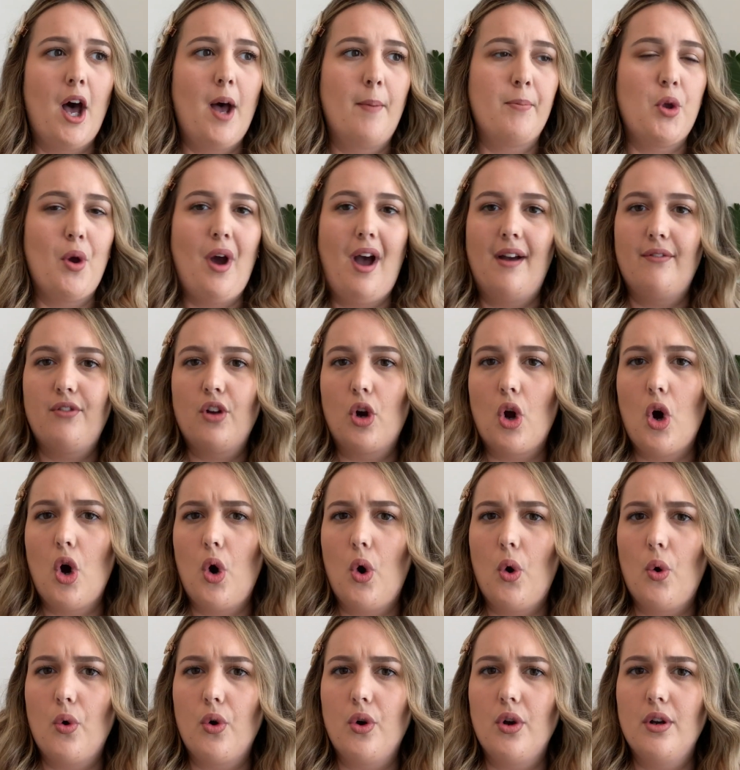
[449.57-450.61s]
You have your
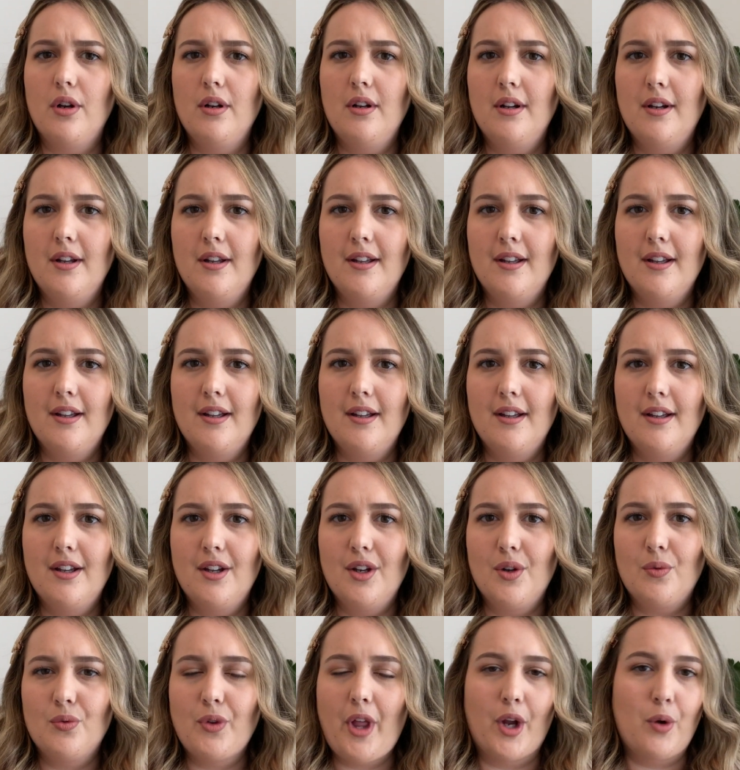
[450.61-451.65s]
own
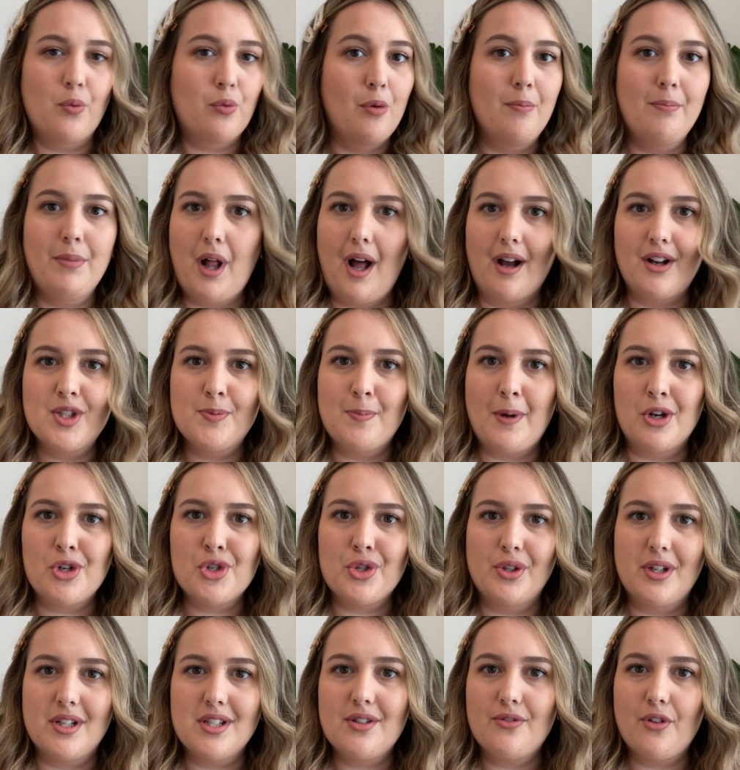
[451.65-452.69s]
like room block
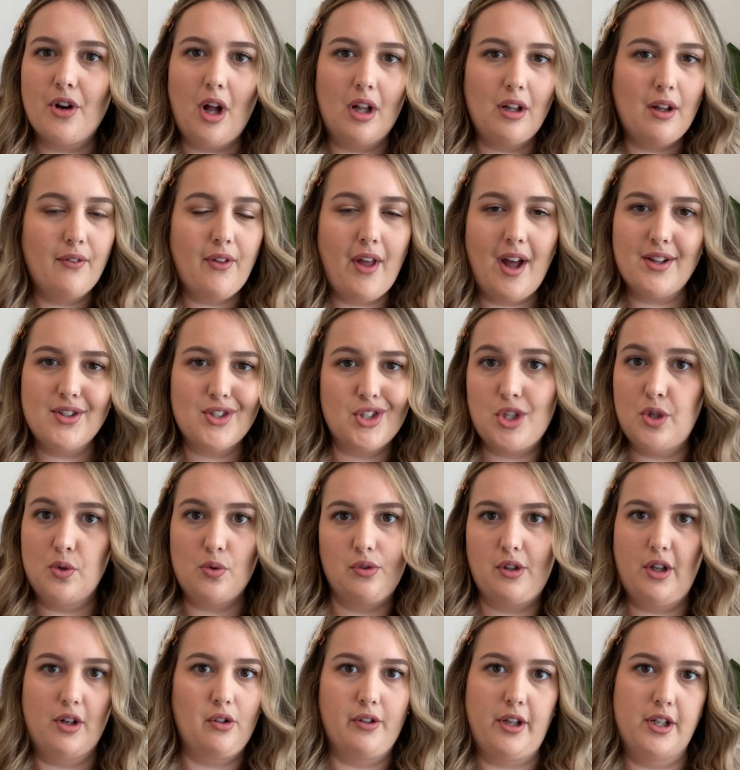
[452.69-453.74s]
specialist for all of that, so you
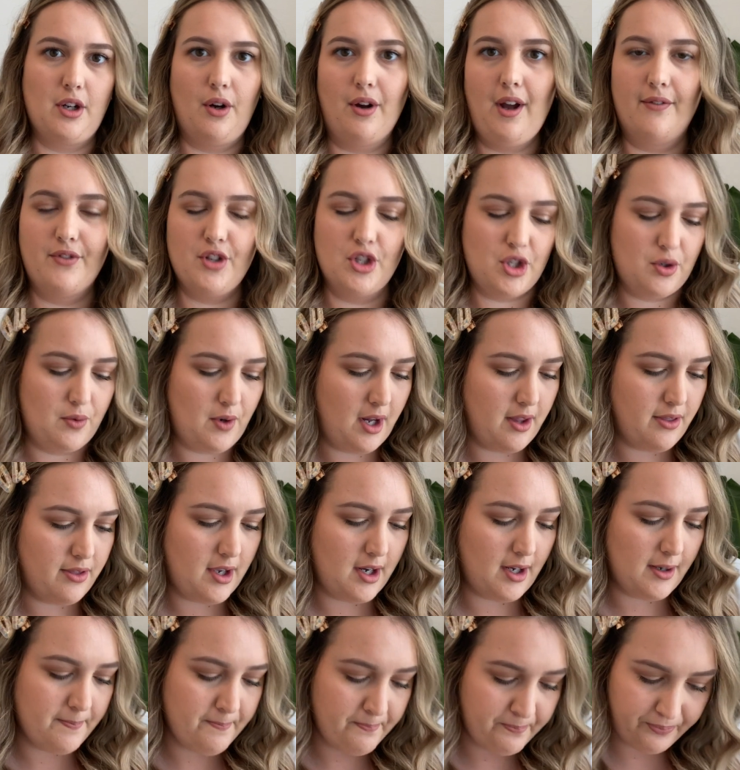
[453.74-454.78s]
literally don't have to do
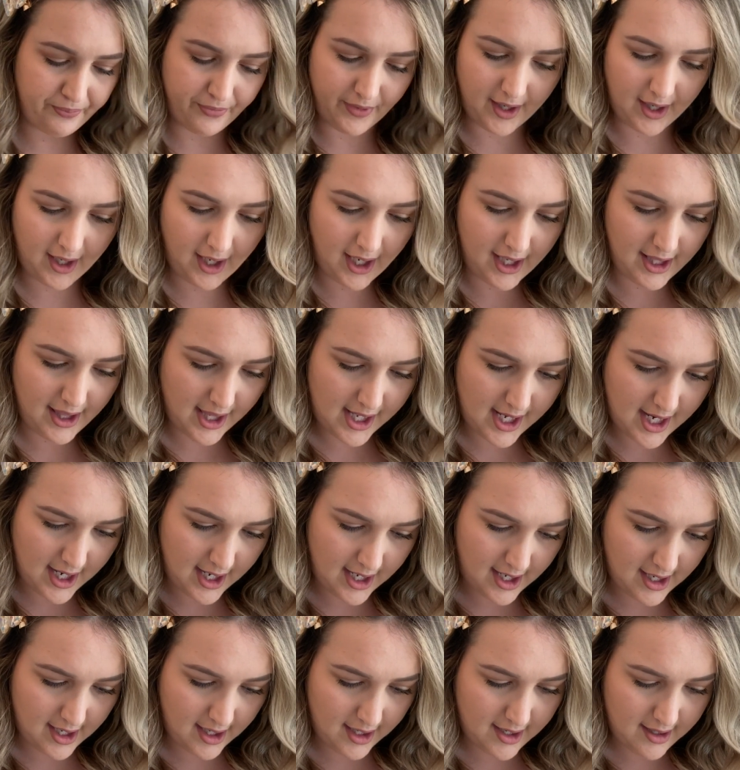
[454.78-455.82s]
anything. And
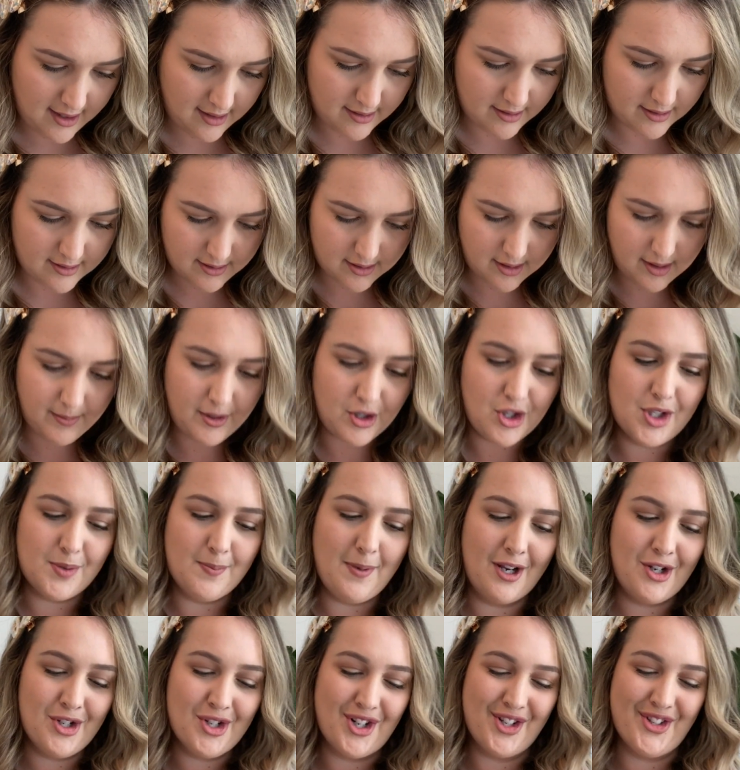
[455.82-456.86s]
then let me just
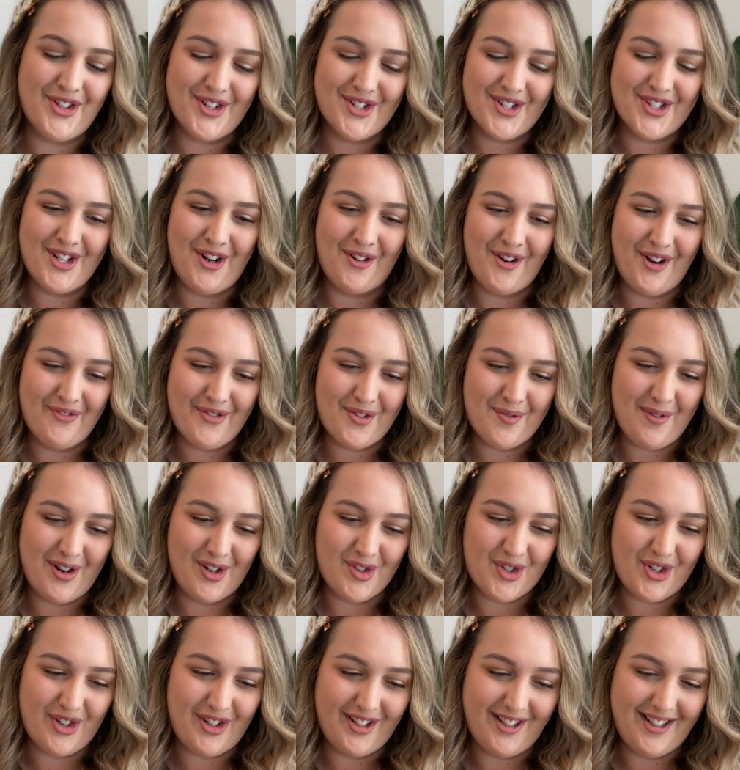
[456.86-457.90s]
make sure there's no
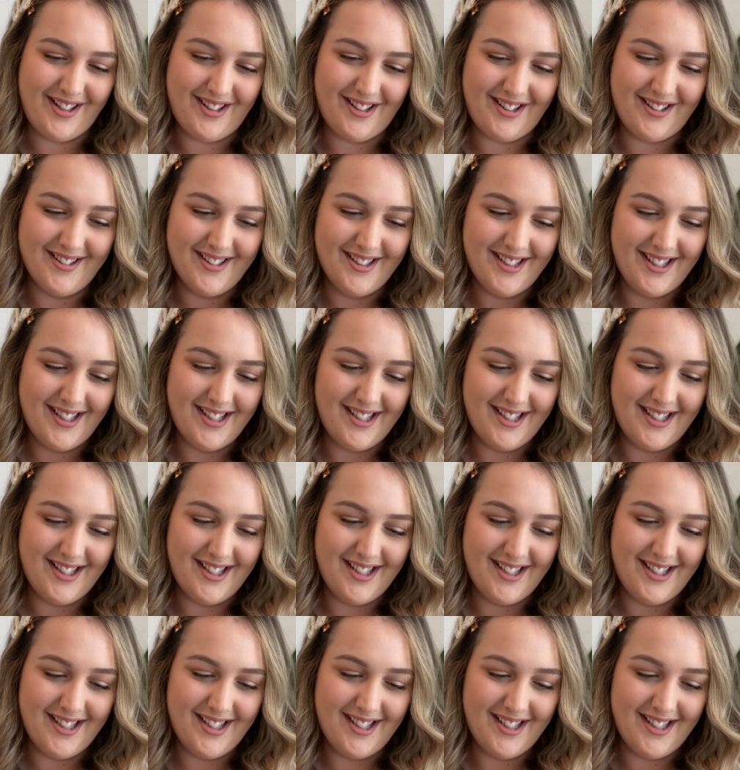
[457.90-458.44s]
information on here.